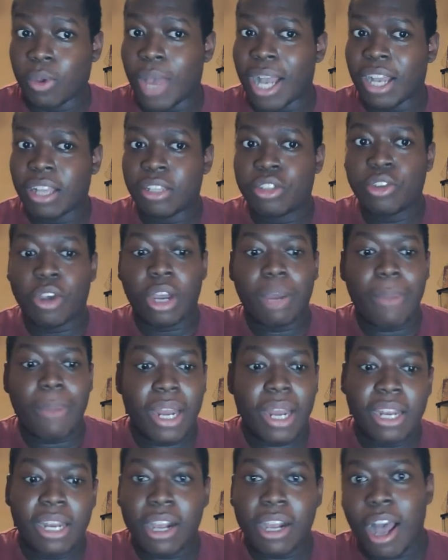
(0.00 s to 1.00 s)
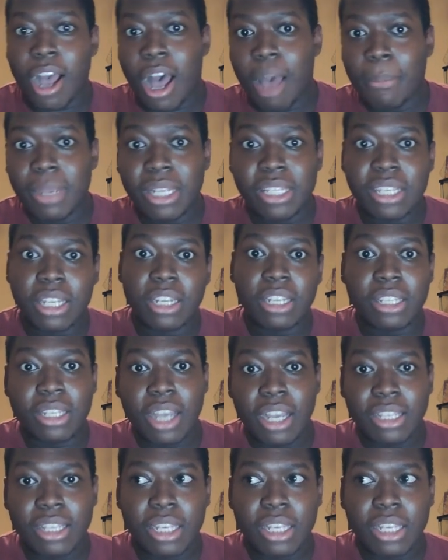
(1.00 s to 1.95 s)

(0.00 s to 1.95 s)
I could talk about it in the comments and discuss